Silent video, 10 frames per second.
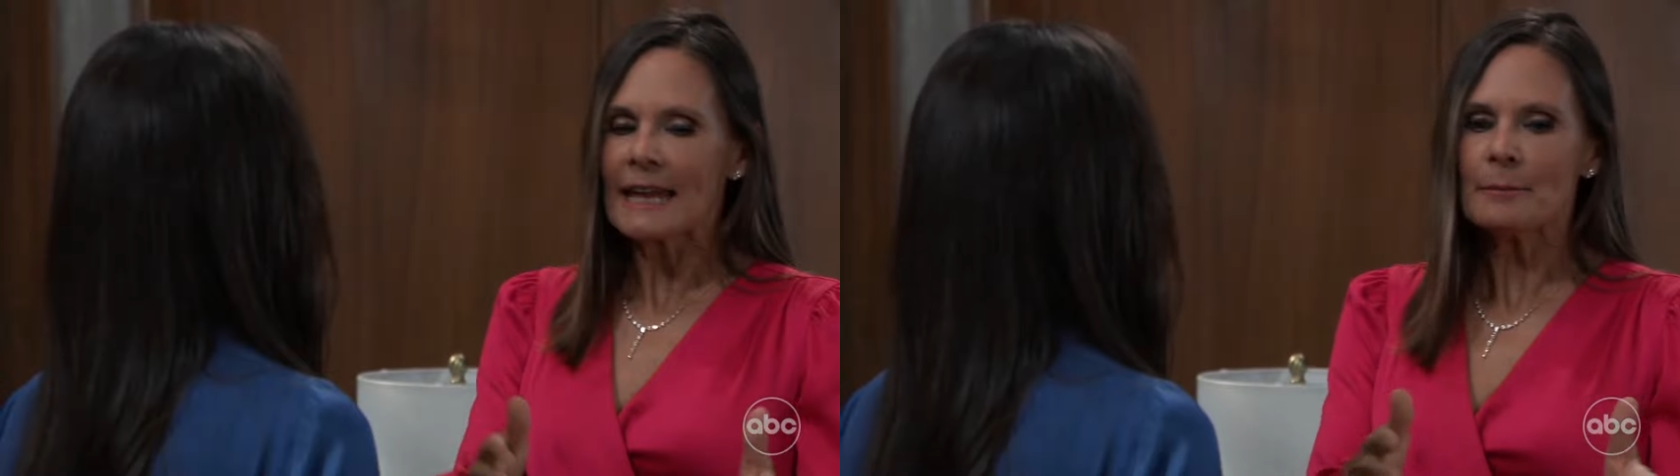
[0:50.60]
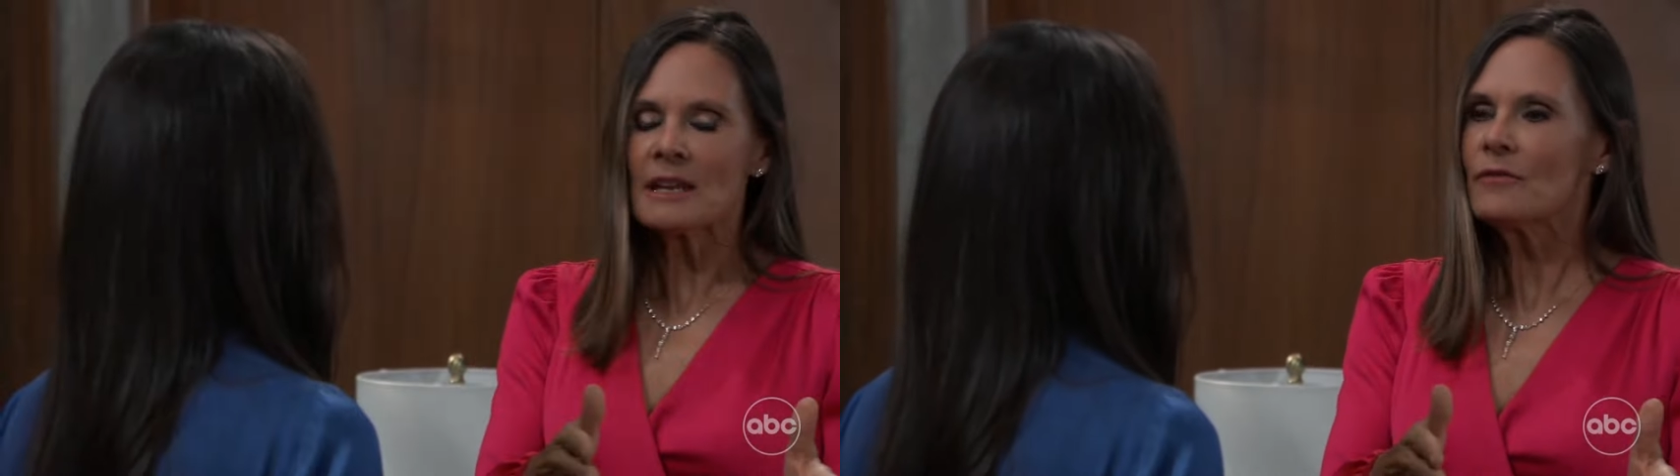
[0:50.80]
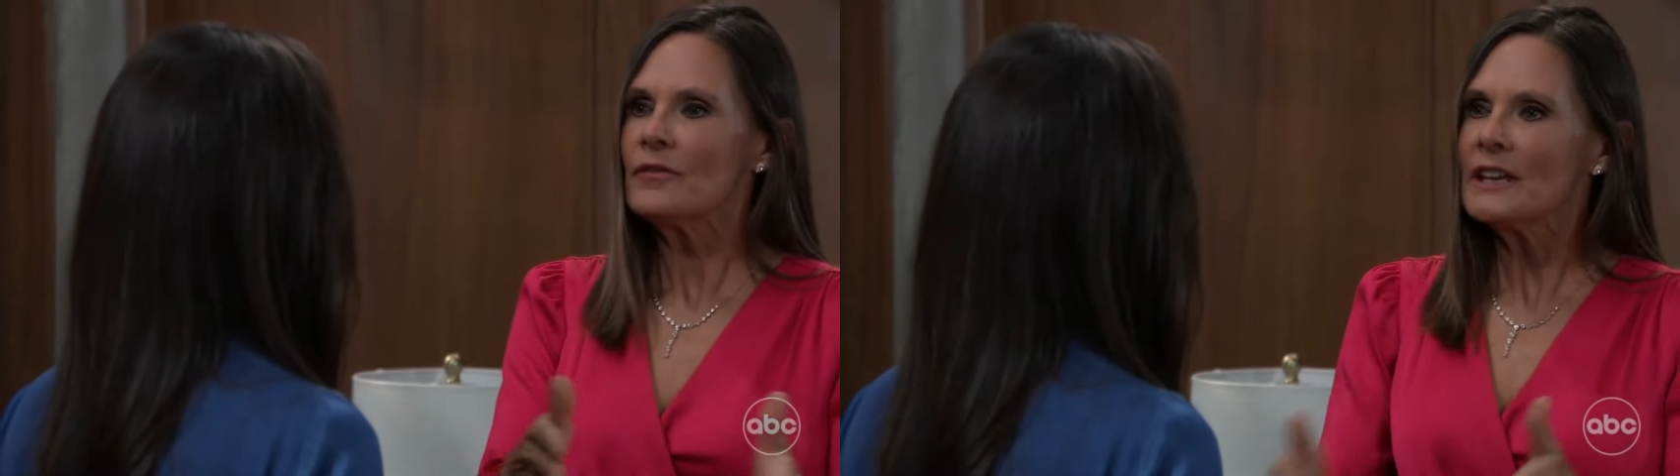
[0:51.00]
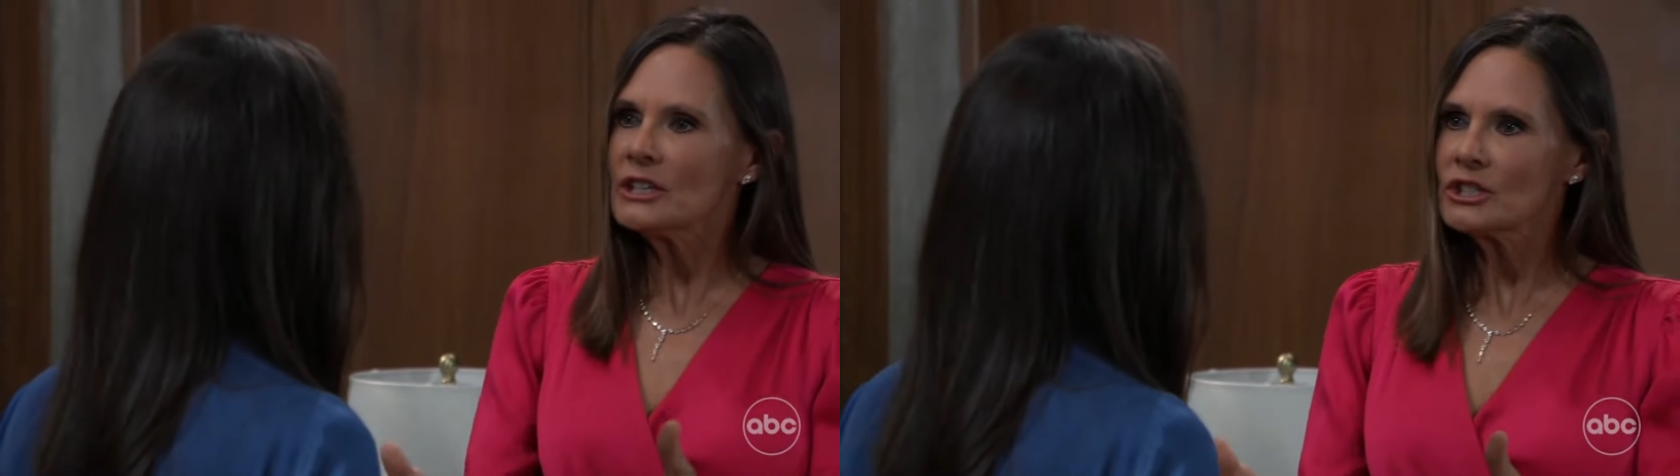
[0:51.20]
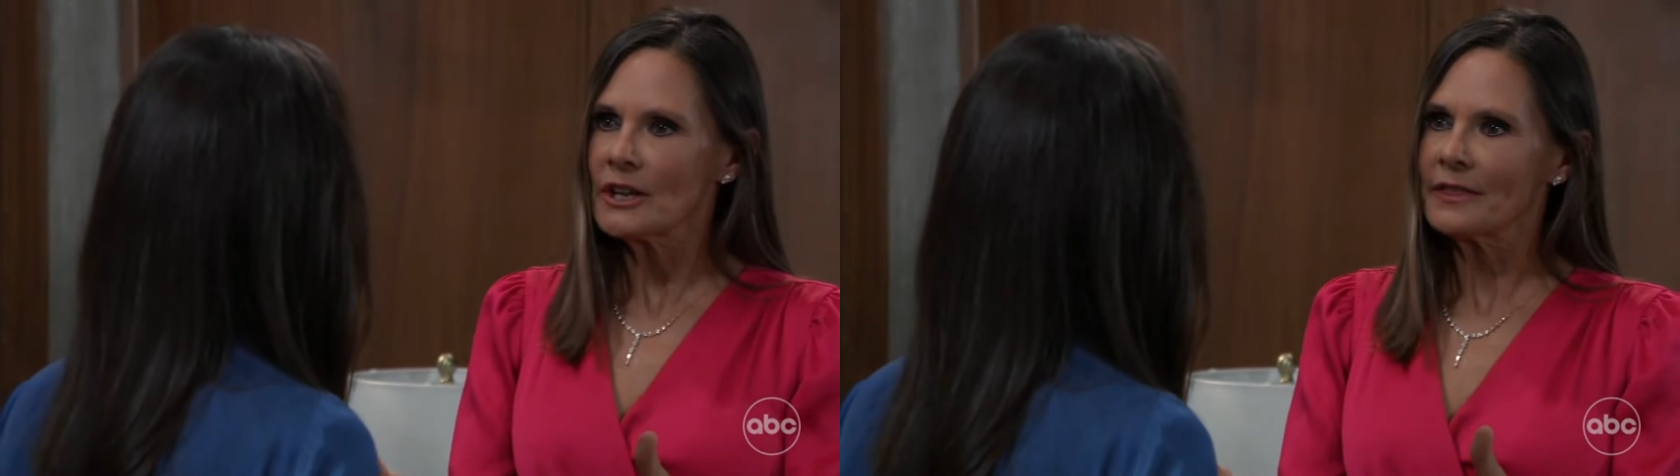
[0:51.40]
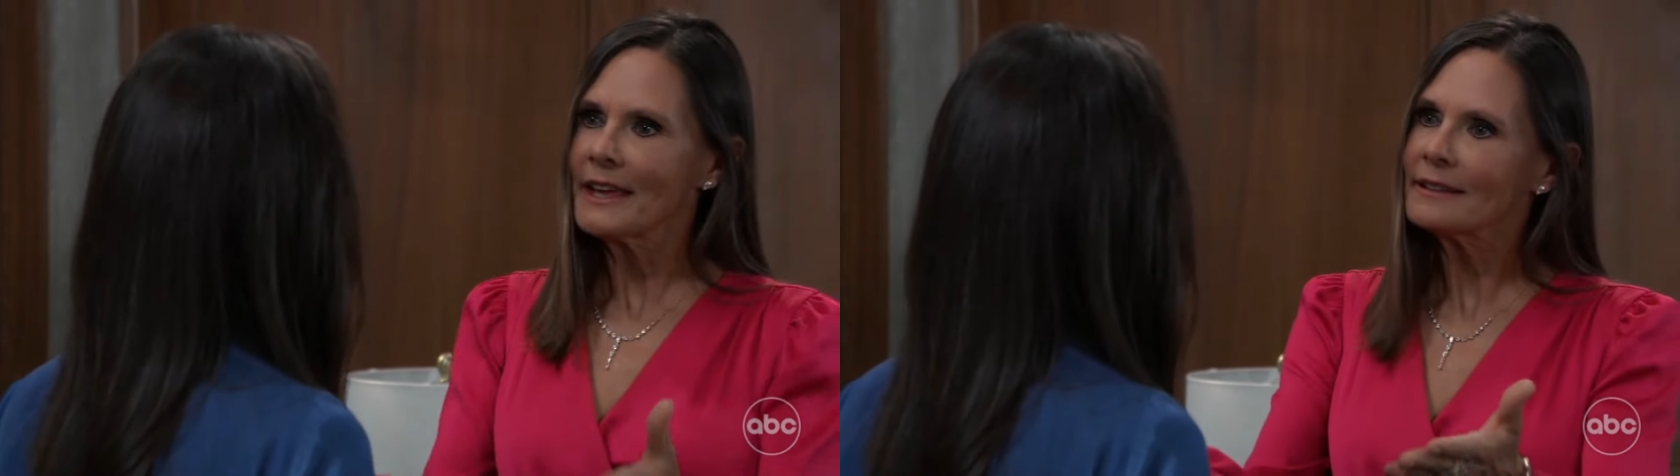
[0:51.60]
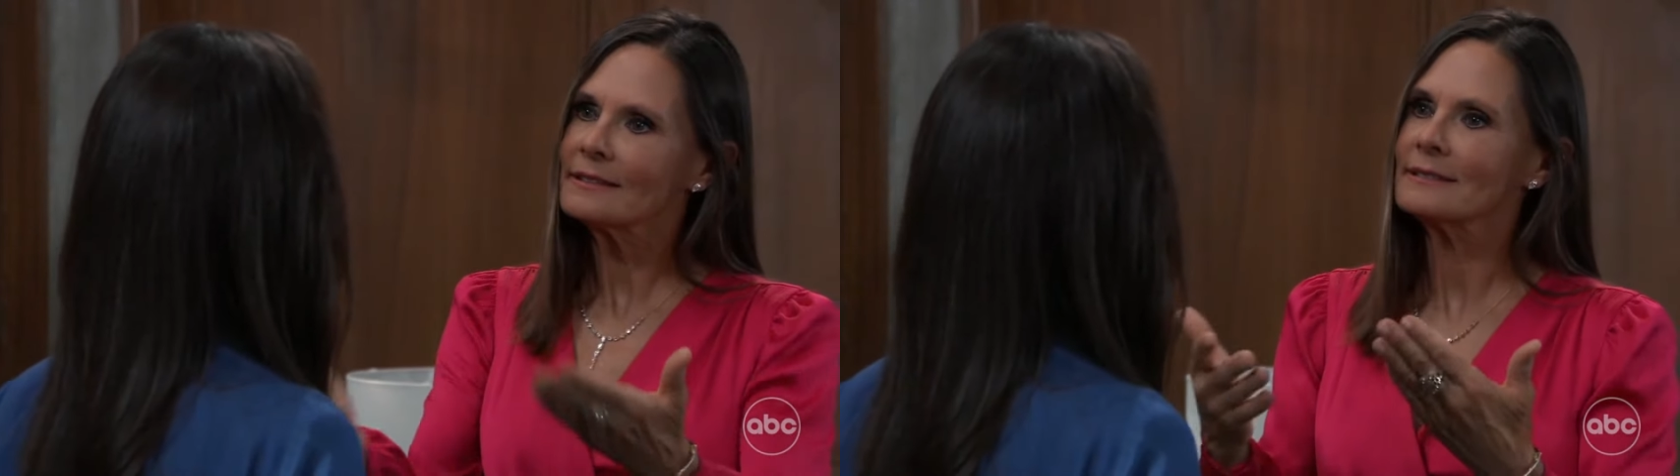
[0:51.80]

let me finish it. That